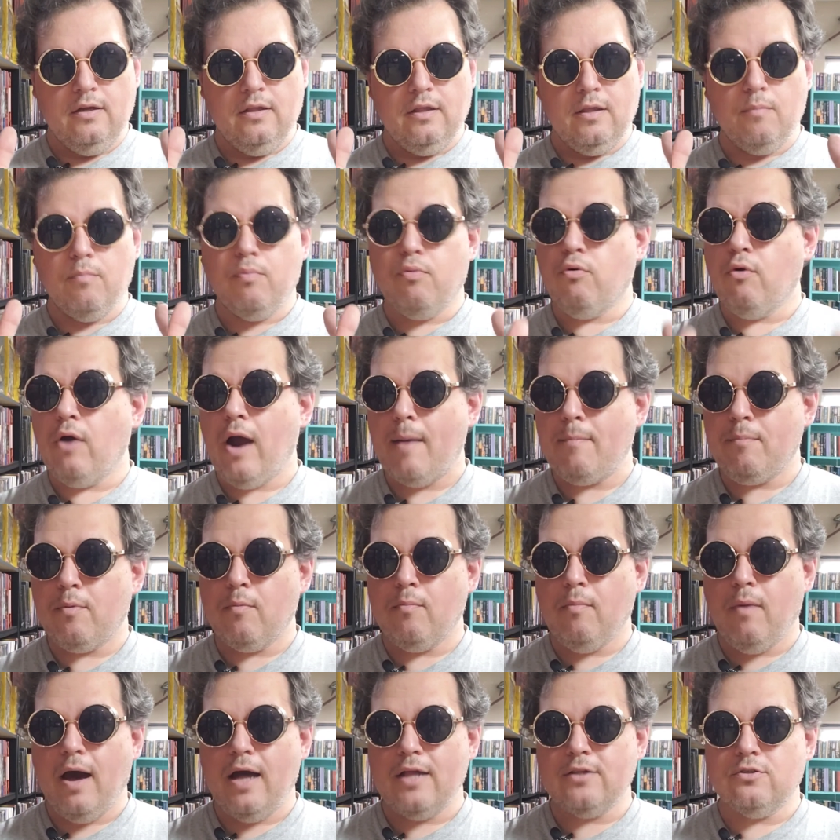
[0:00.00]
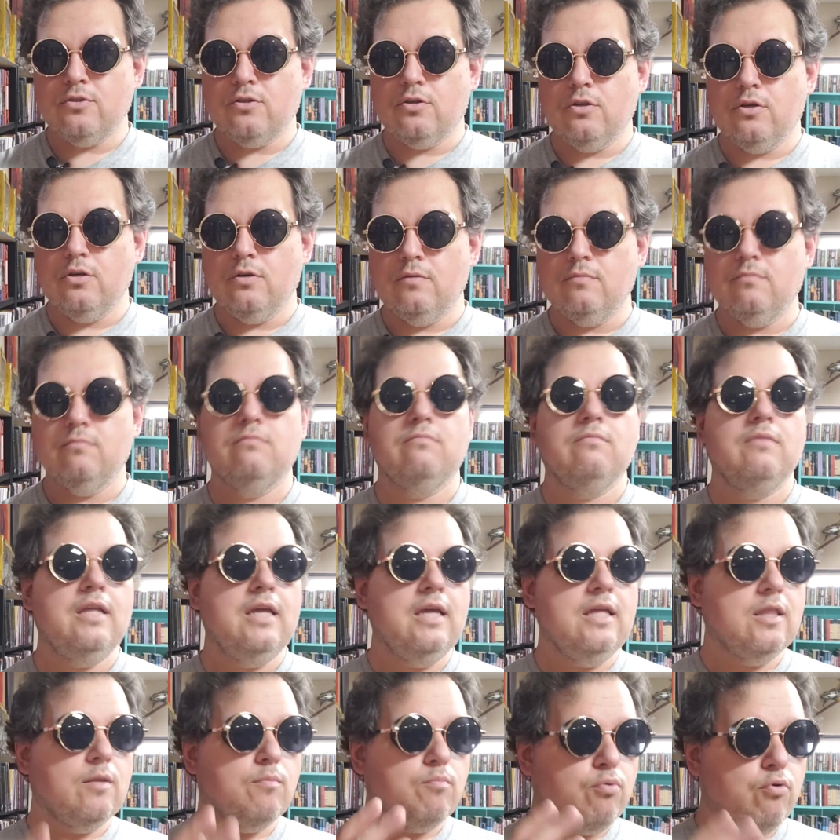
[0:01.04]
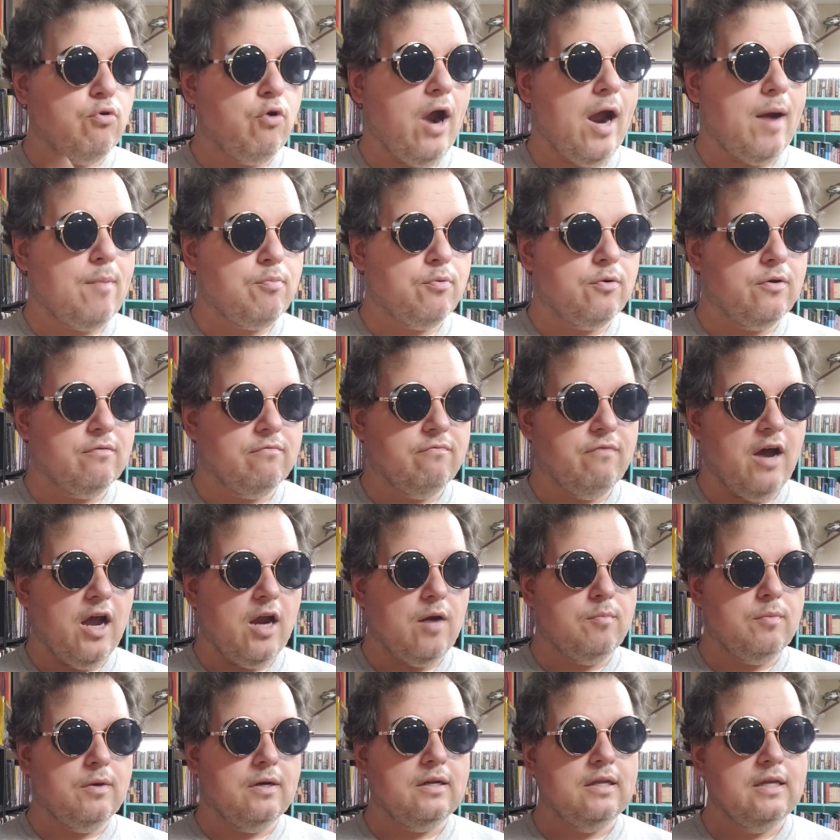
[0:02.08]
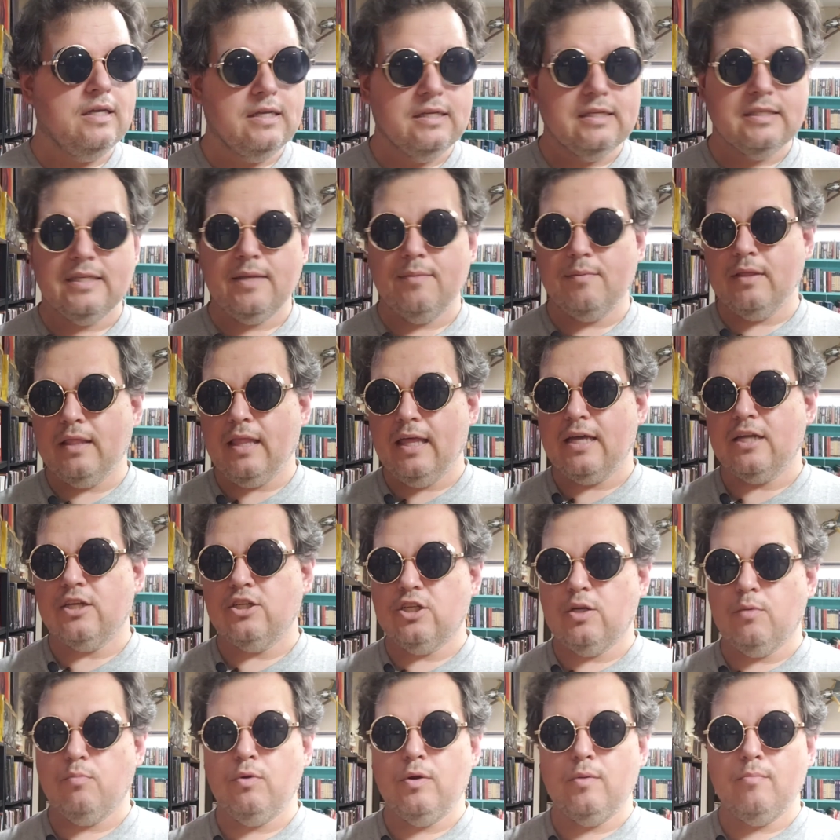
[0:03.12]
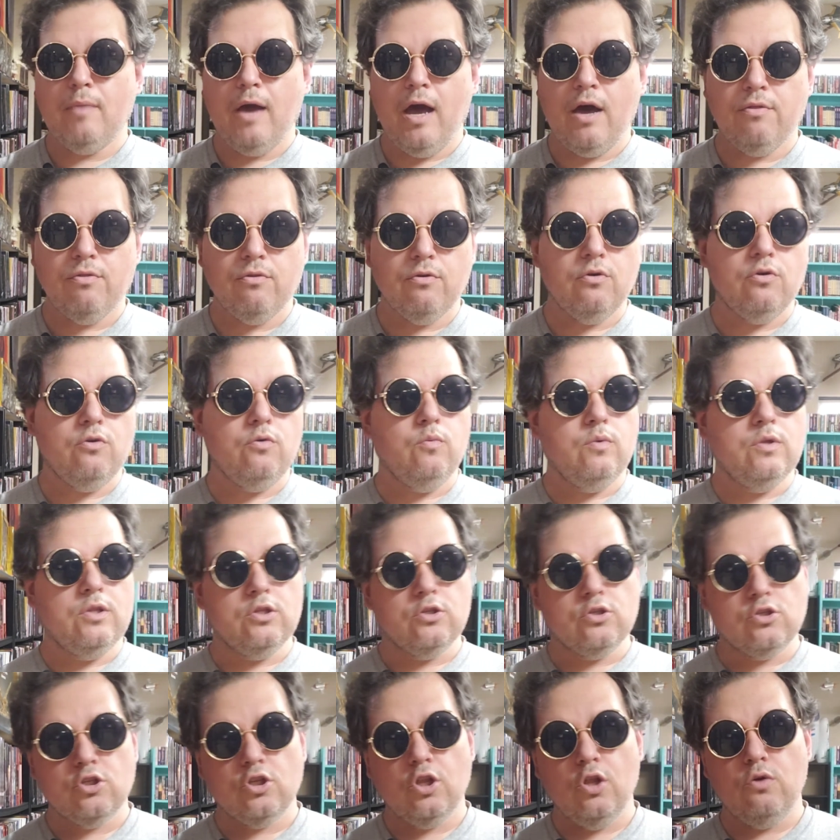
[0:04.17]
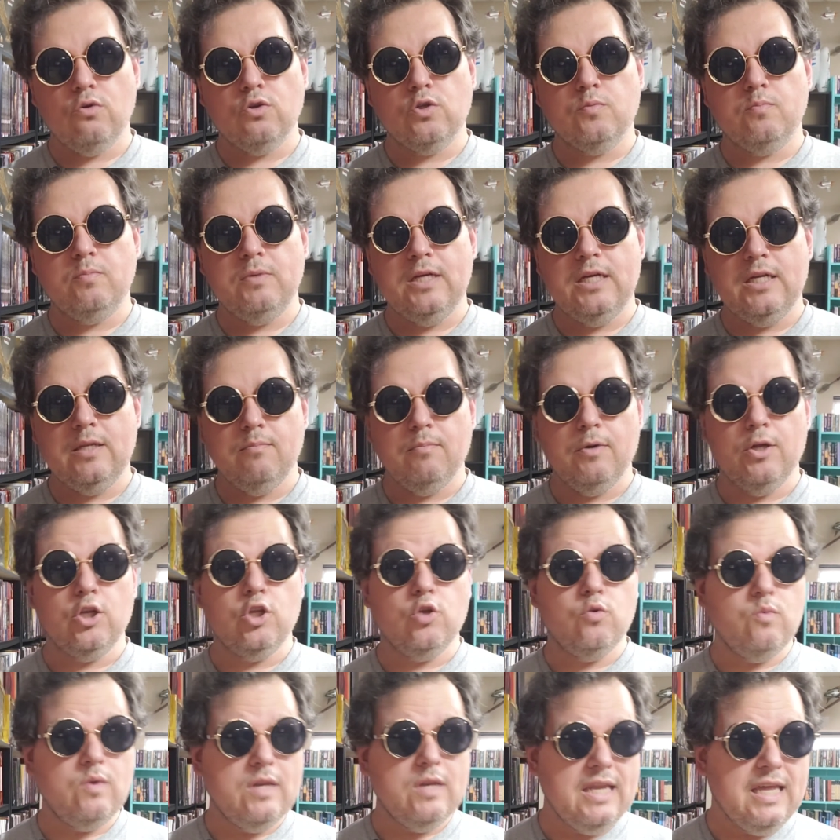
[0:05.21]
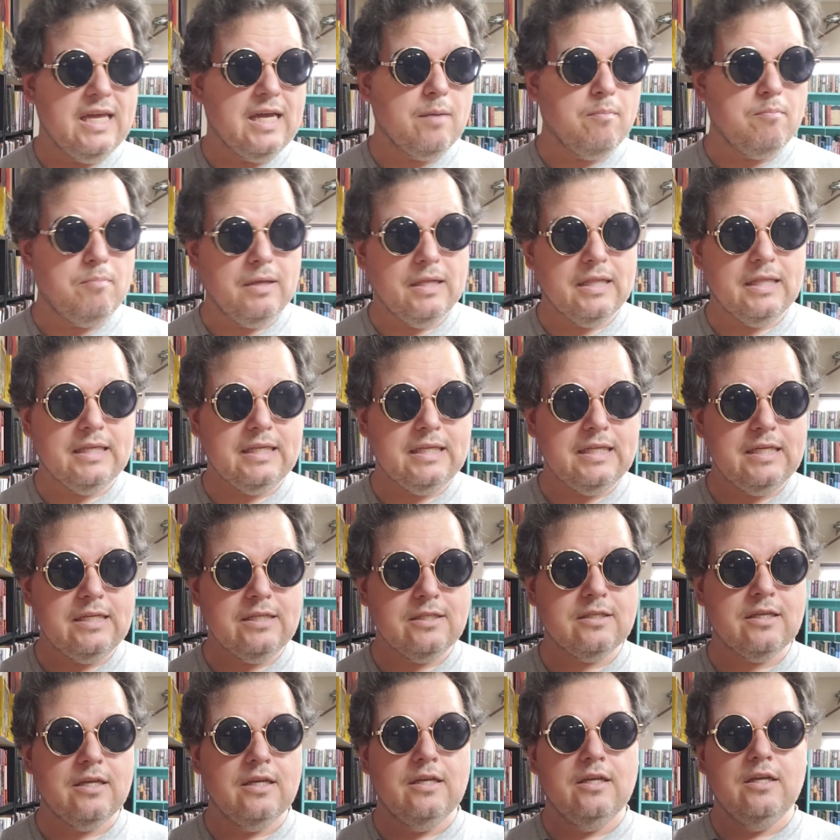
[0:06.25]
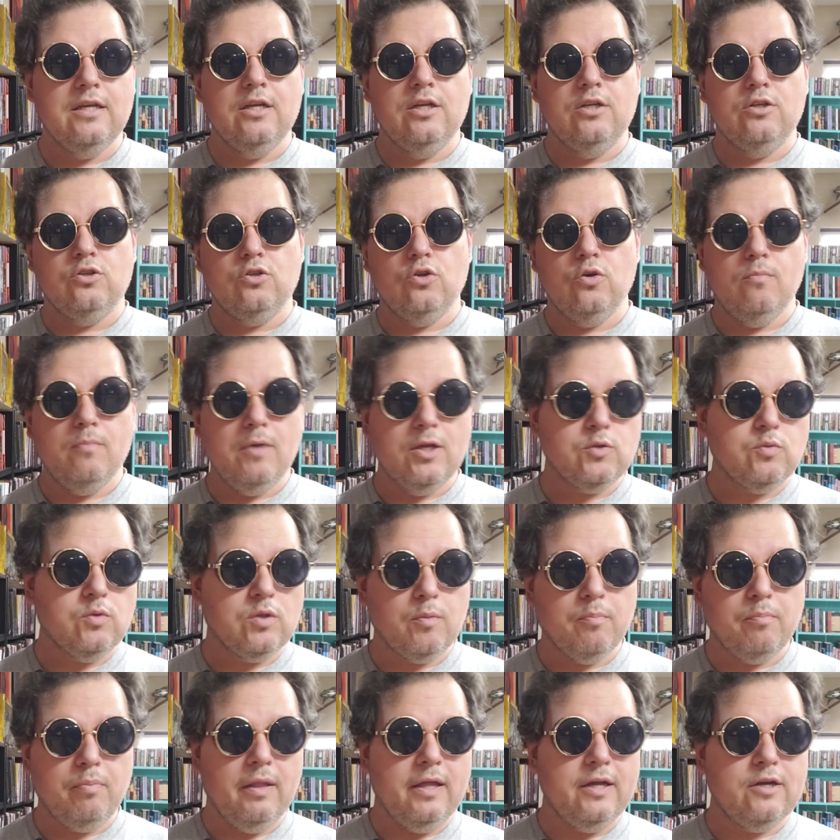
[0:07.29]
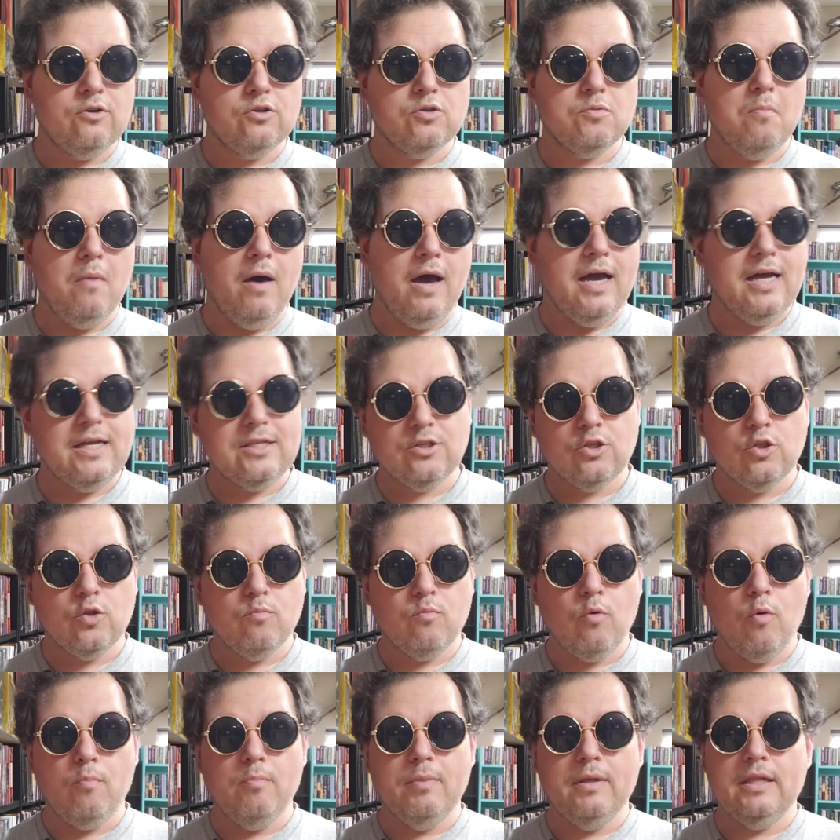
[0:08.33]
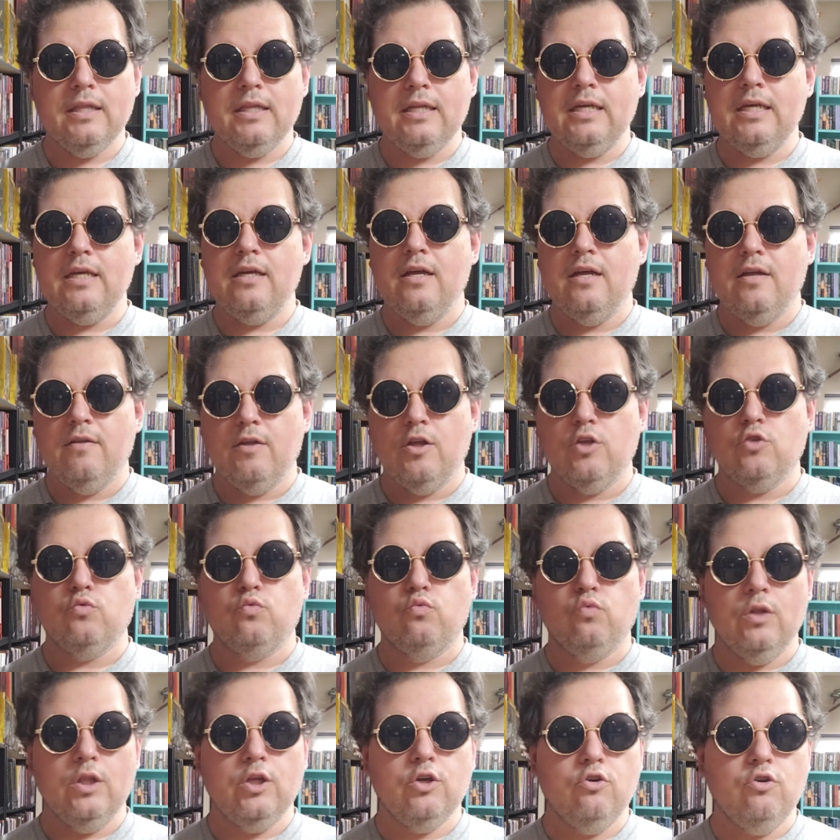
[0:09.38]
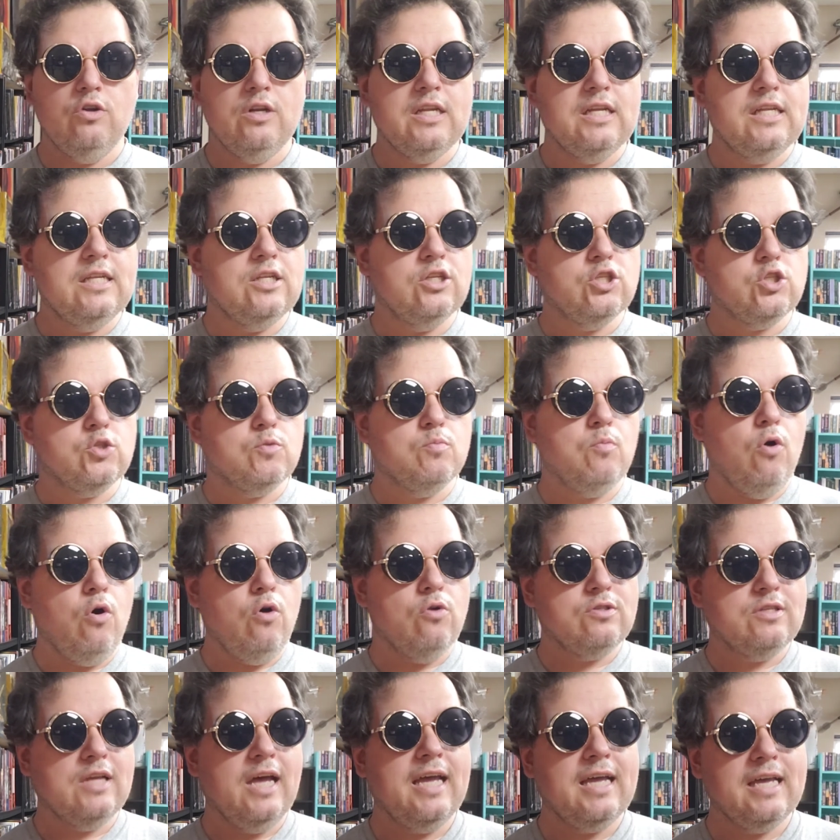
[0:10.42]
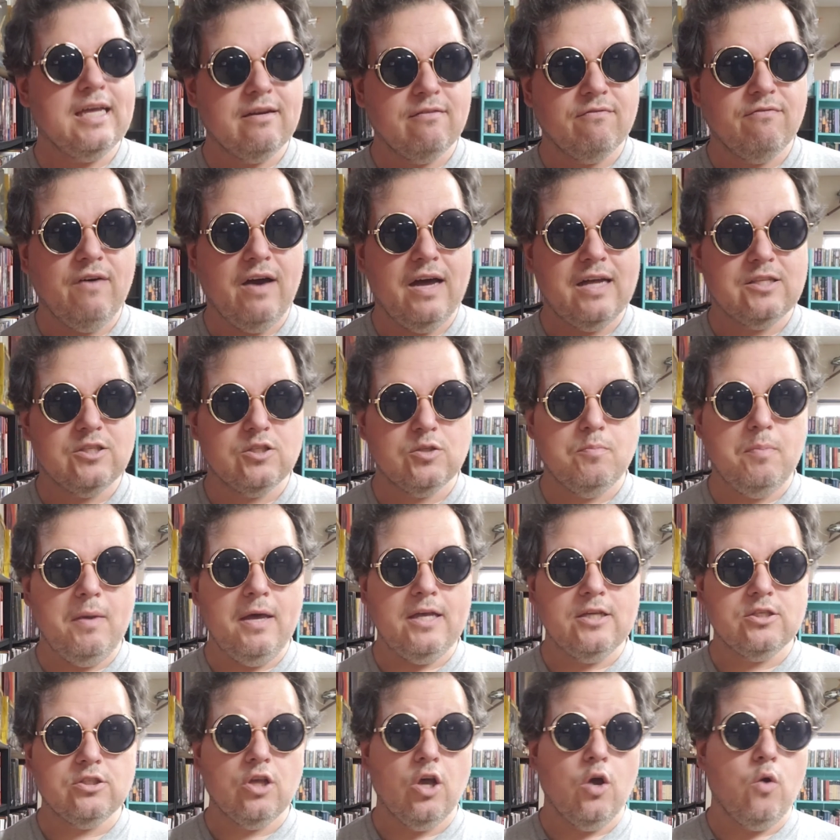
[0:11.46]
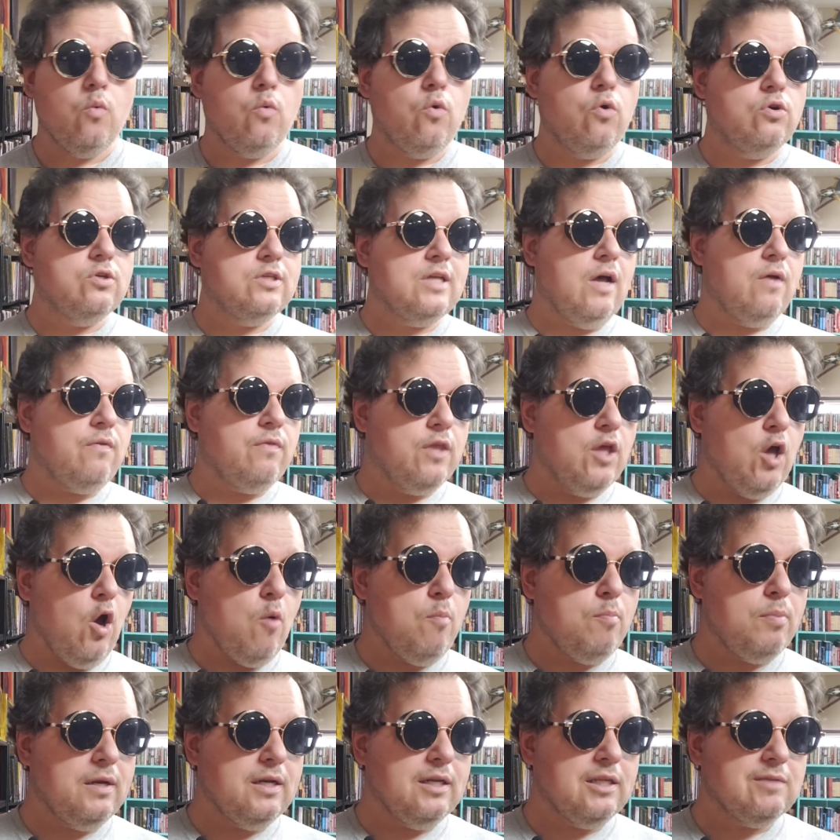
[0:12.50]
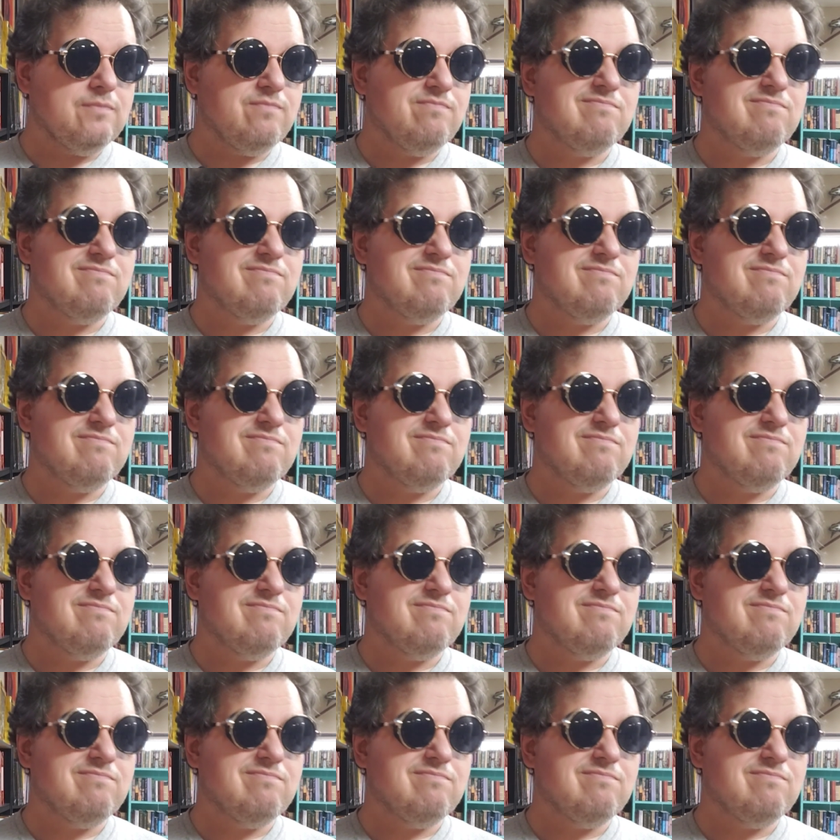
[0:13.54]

the proper monster in the proper environment. Something like a gibbering mouther with a slow speed but unique abilities to mess with the players' minds and their mobility is really good in a small, tight, confined space. Whereas out in the open,